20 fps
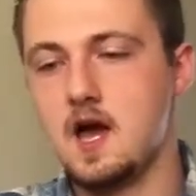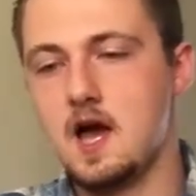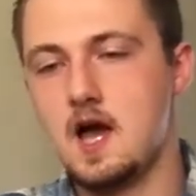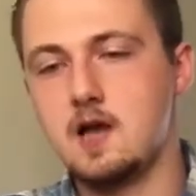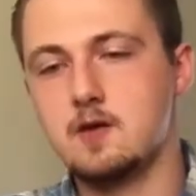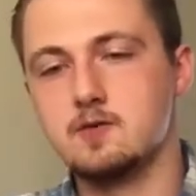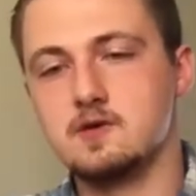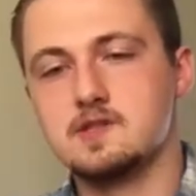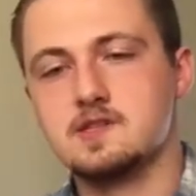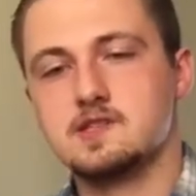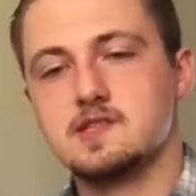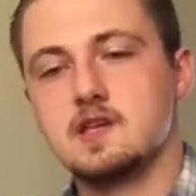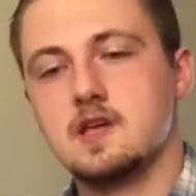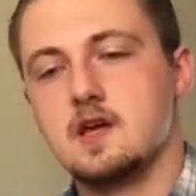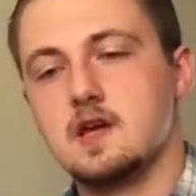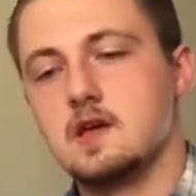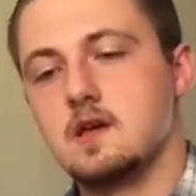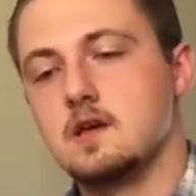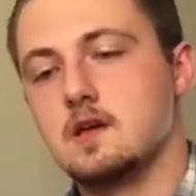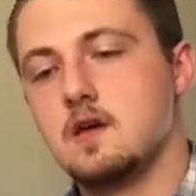I would
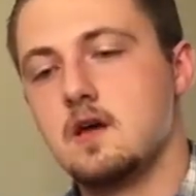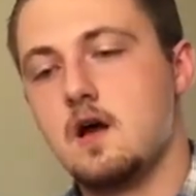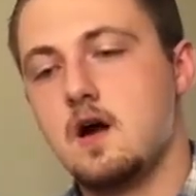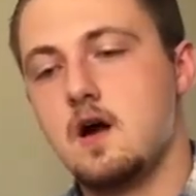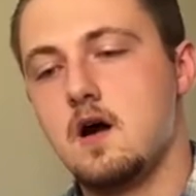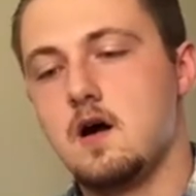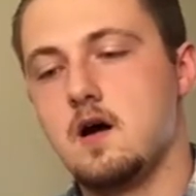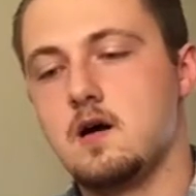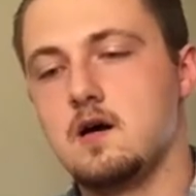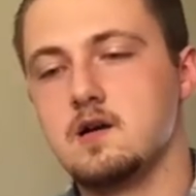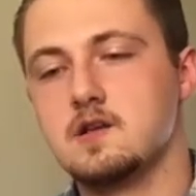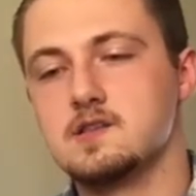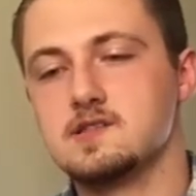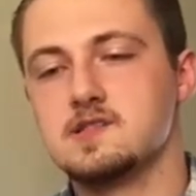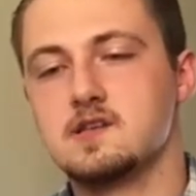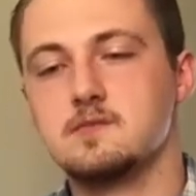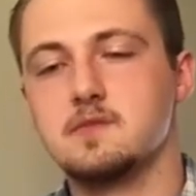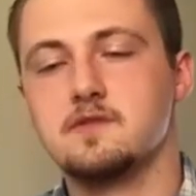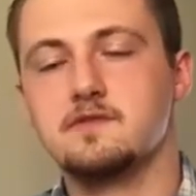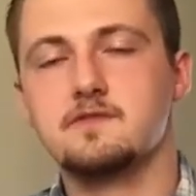say on
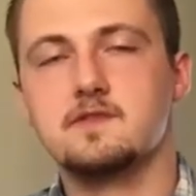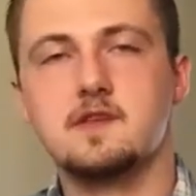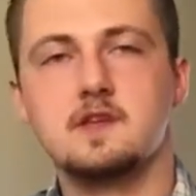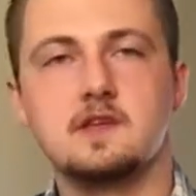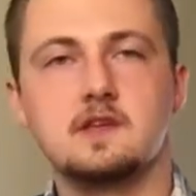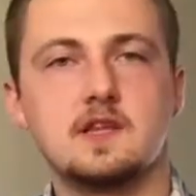some of the,